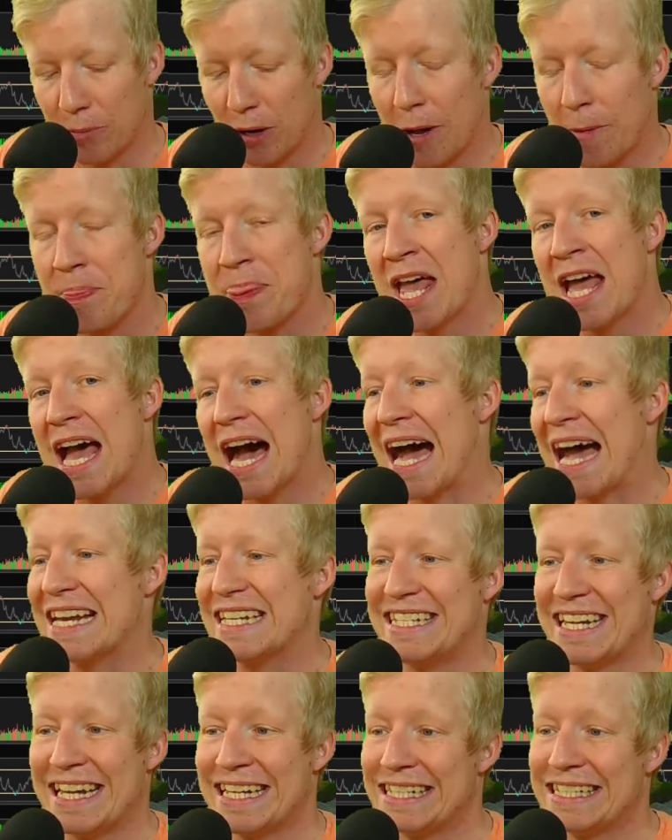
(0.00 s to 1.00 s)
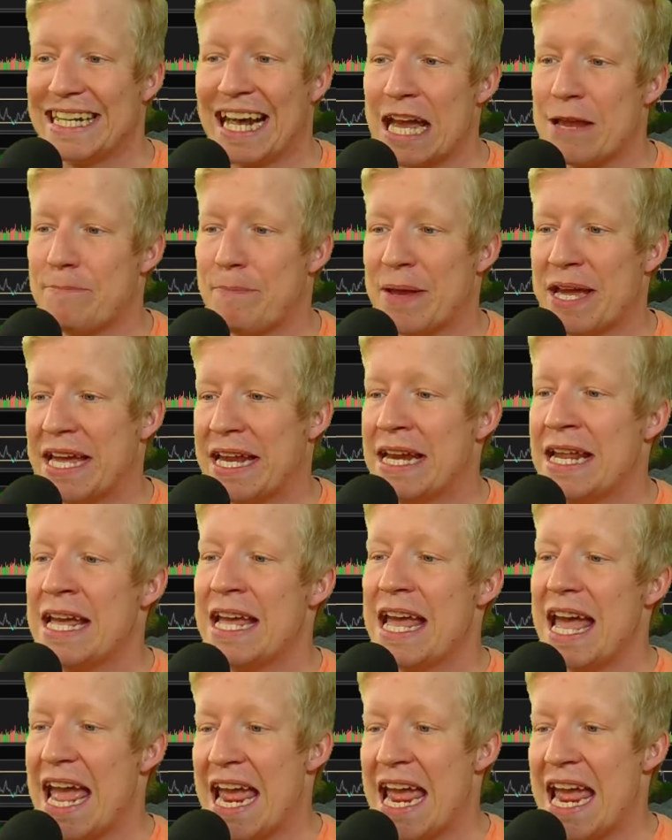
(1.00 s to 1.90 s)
but I did type in